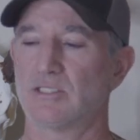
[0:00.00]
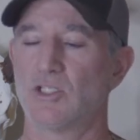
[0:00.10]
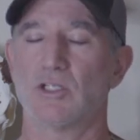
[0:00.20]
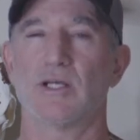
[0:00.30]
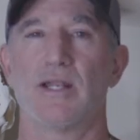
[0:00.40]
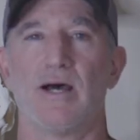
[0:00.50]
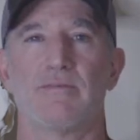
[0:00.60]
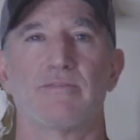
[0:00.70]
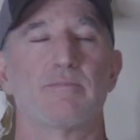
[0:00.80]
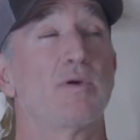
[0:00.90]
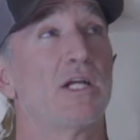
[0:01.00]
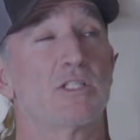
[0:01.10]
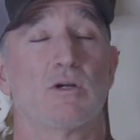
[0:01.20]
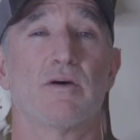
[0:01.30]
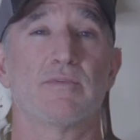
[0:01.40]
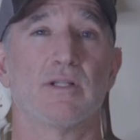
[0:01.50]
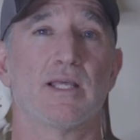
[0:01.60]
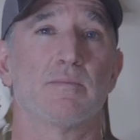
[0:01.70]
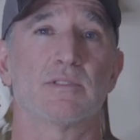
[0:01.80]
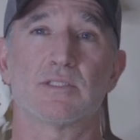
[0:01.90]
took enough pressure off the
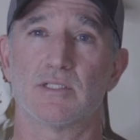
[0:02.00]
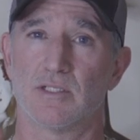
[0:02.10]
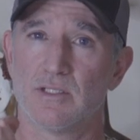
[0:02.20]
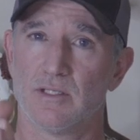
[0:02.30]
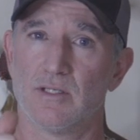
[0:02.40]
limbs to